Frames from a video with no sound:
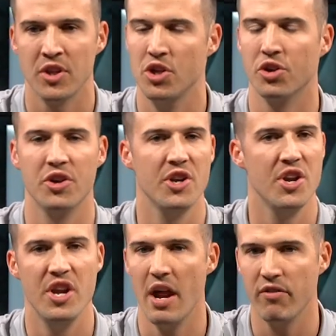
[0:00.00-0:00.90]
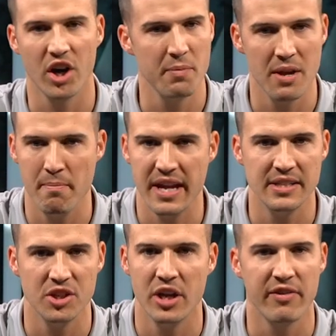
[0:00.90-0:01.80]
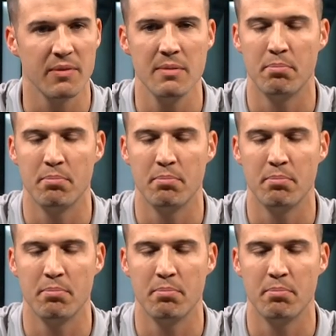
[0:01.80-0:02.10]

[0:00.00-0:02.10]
You're never going to be amazing. You're never going to